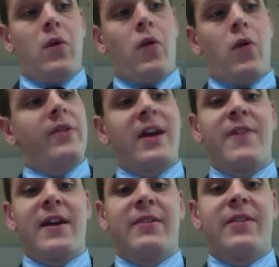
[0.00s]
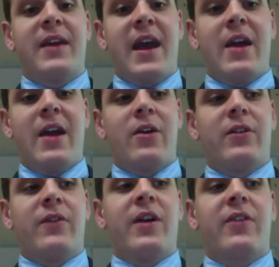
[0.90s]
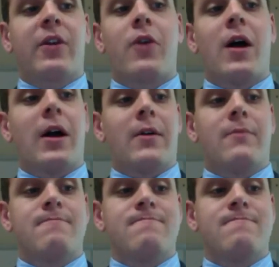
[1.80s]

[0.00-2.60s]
or divest the heirs of Dustin Crockett?